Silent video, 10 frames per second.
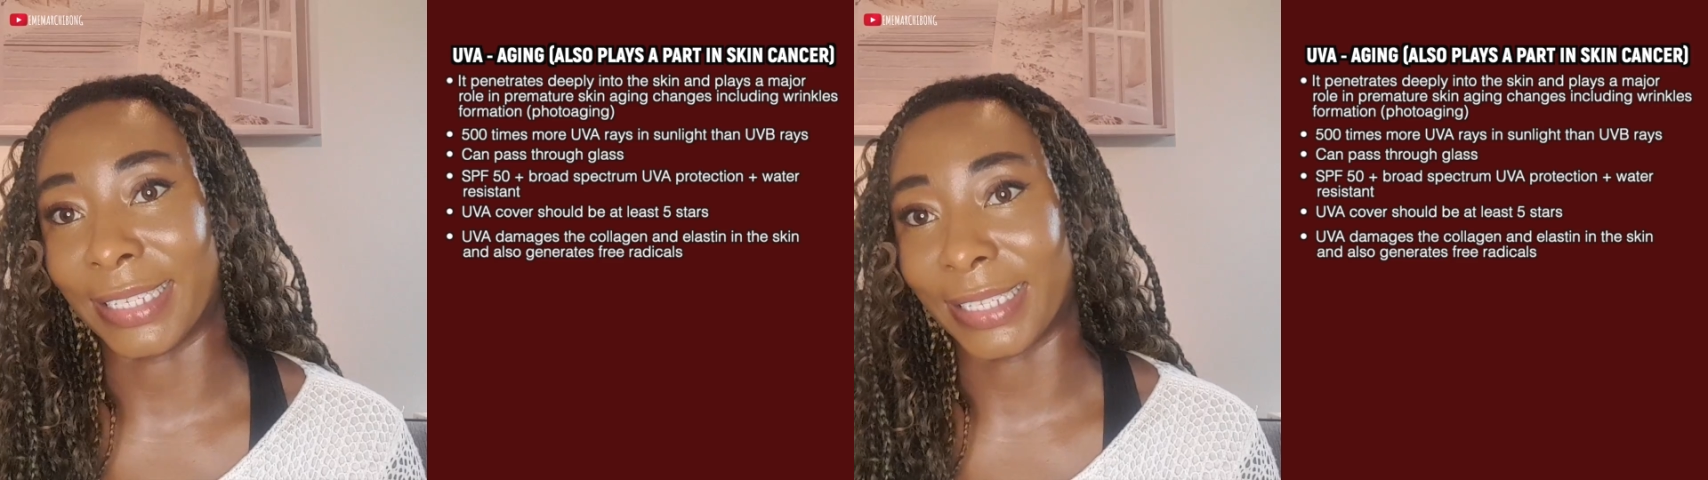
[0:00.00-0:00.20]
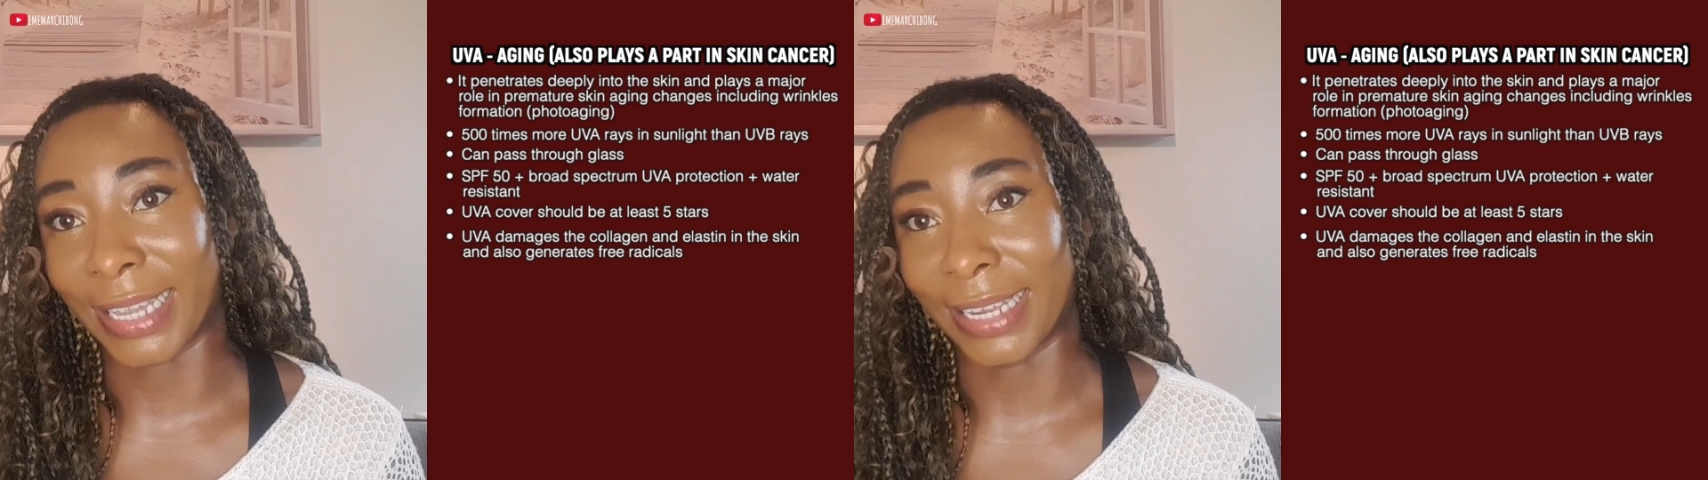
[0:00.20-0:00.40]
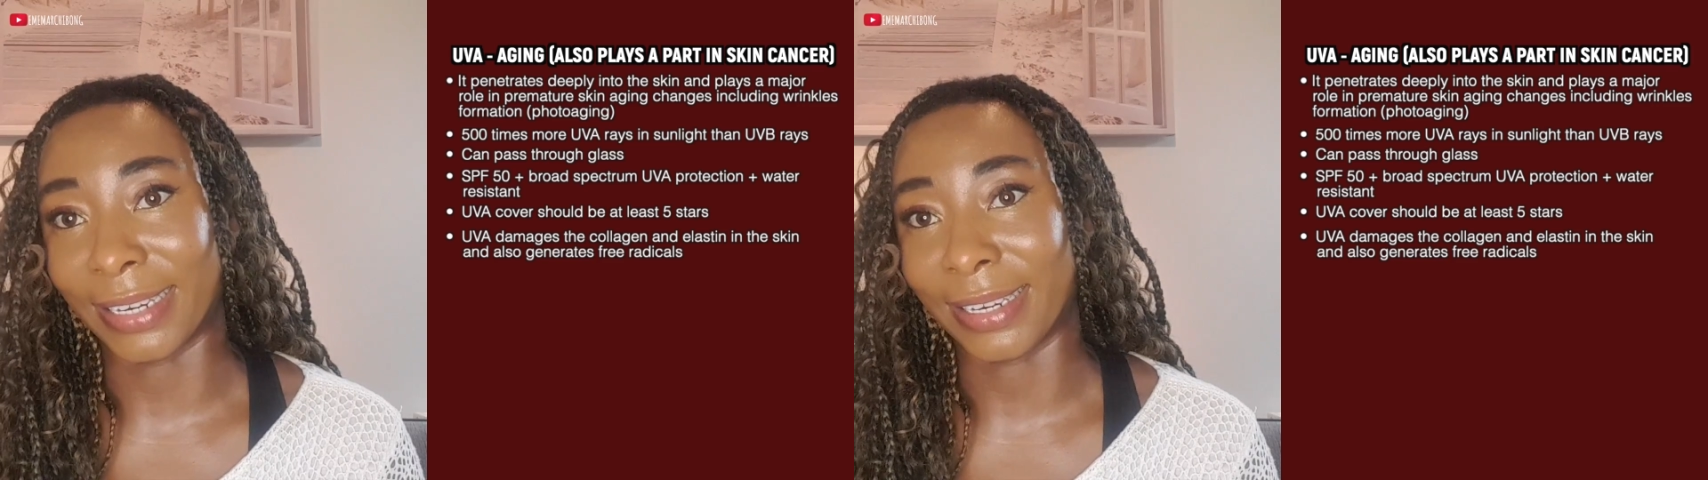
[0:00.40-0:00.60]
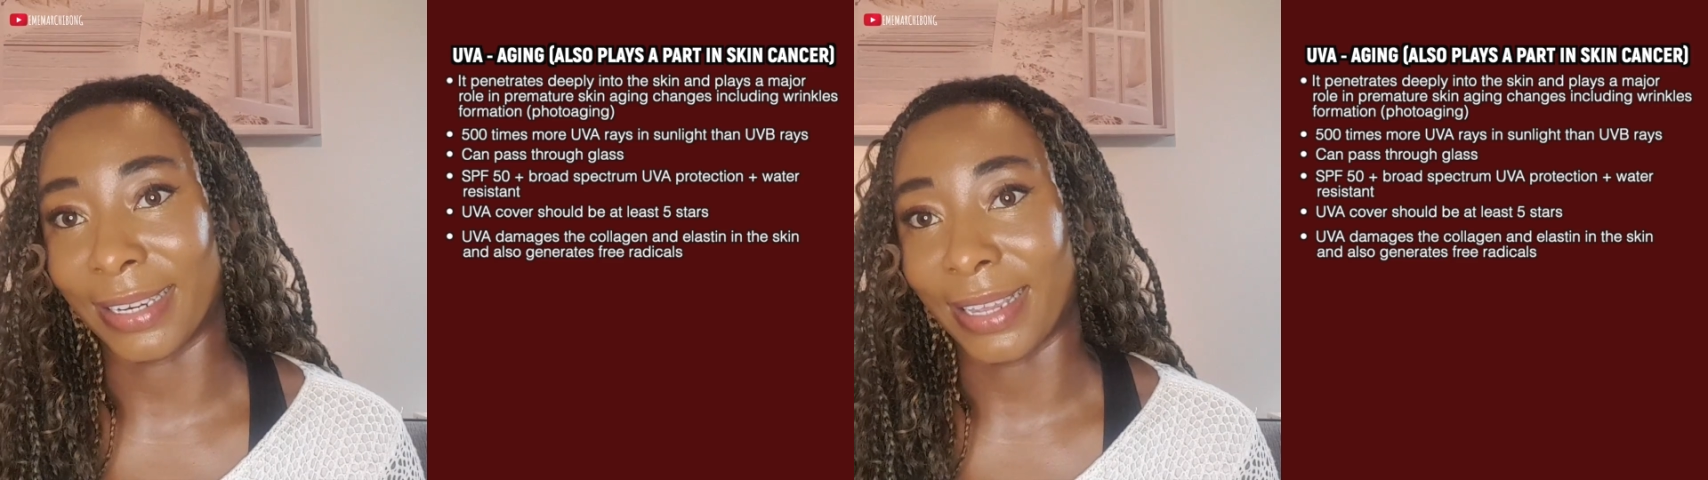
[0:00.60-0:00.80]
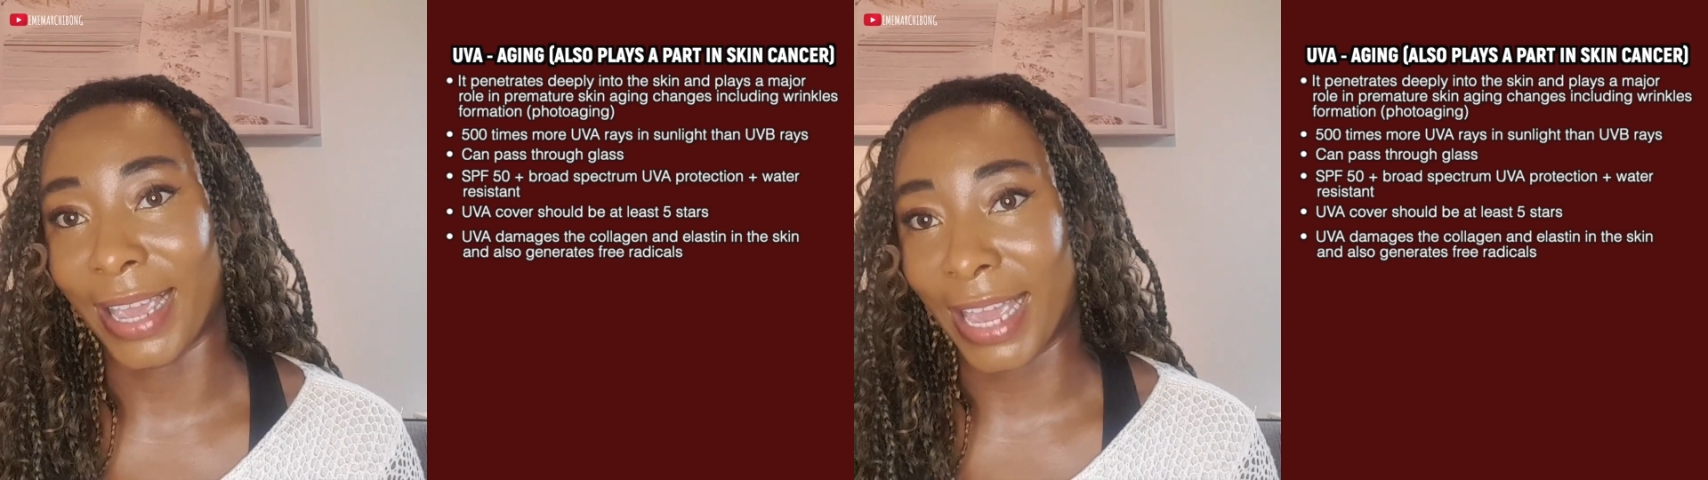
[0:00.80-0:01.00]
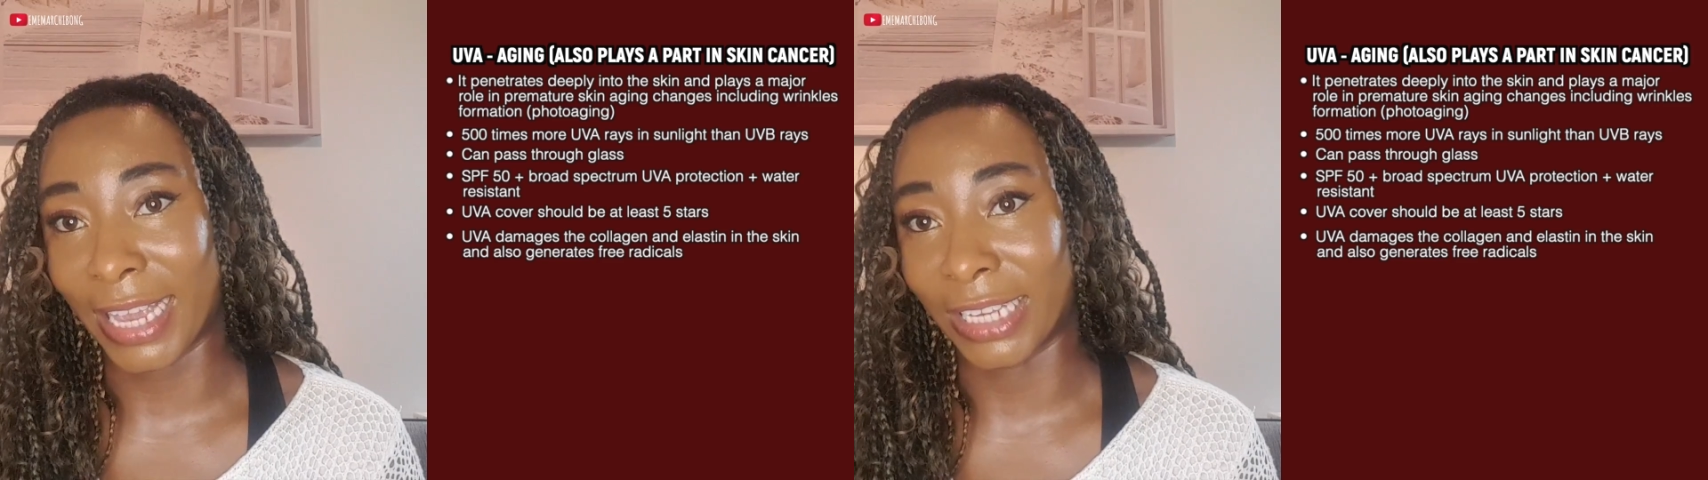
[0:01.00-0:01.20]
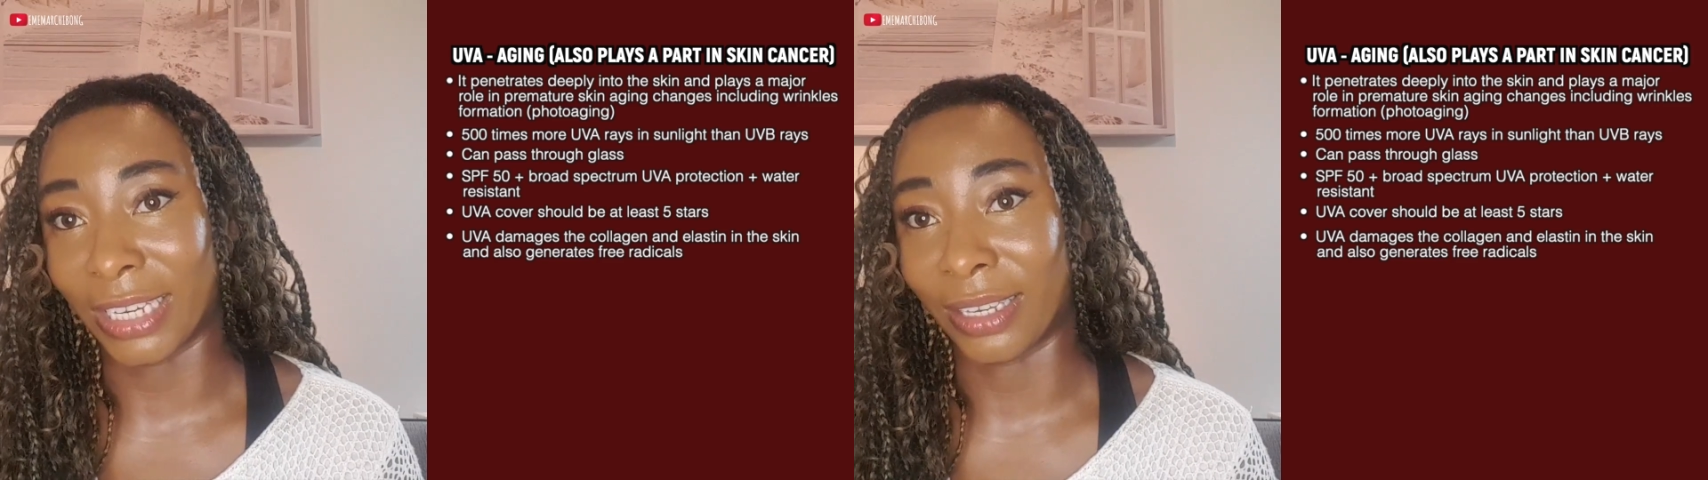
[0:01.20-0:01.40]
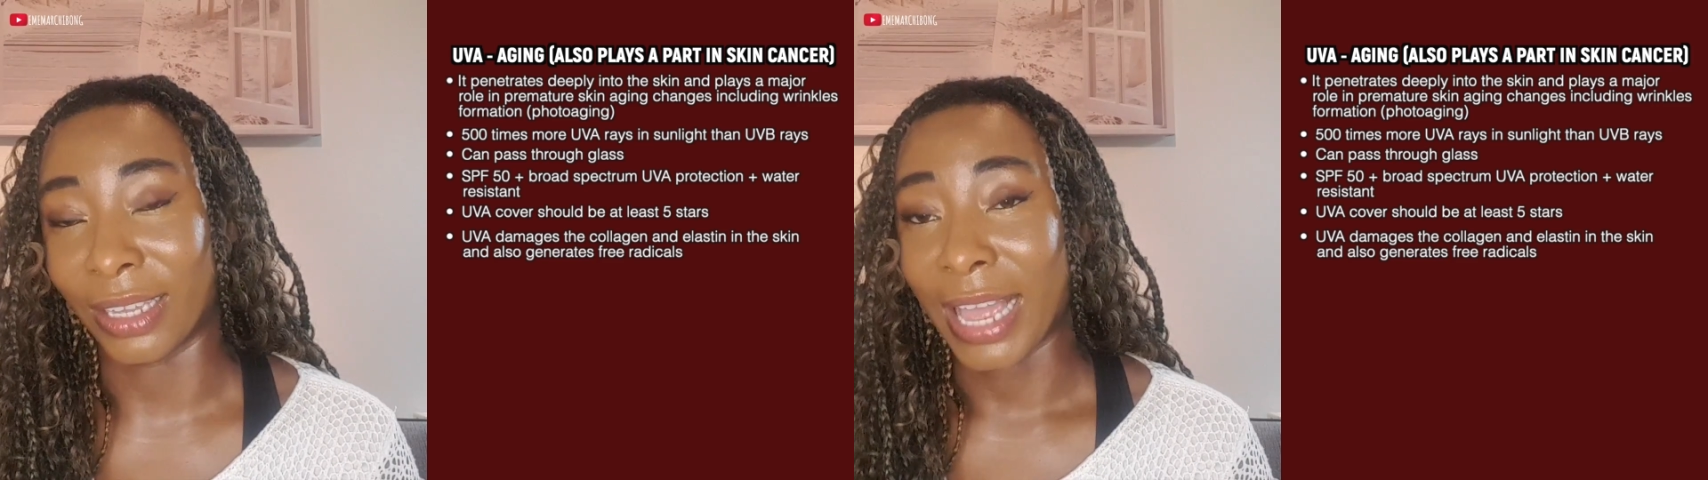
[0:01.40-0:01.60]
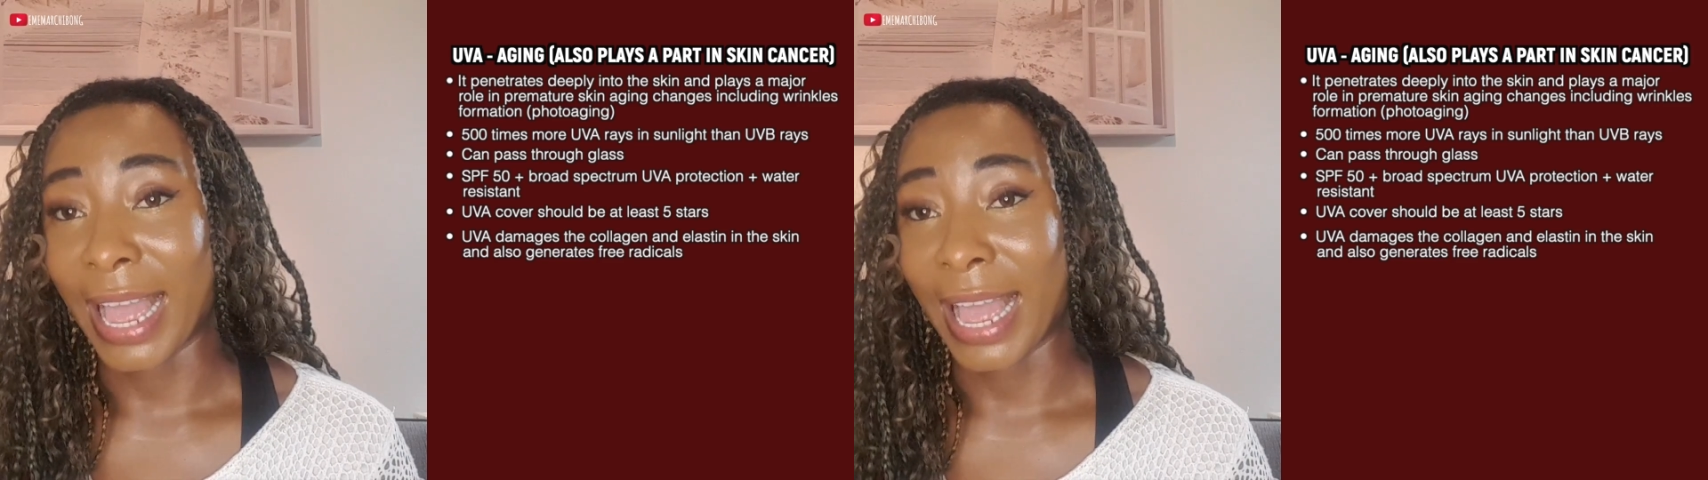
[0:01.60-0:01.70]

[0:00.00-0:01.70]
skin aging.